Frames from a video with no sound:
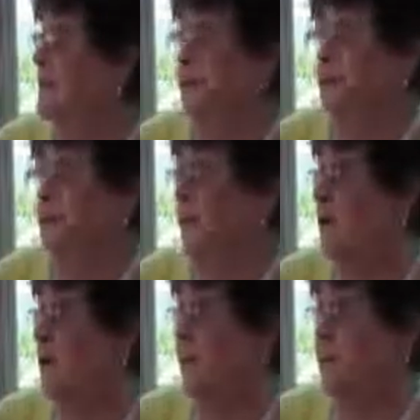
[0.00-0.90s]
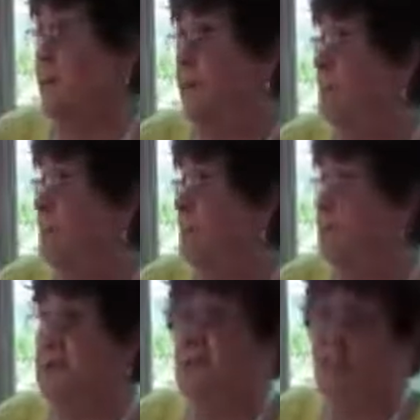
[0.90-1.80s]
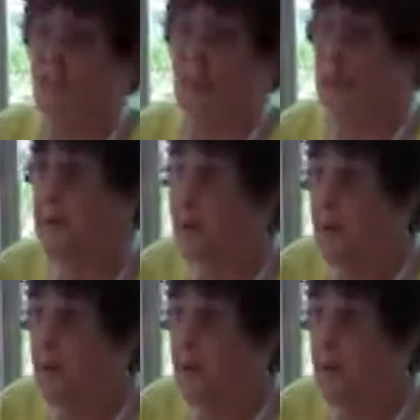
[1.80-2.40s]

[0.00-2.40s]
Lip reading: had grown up swimming in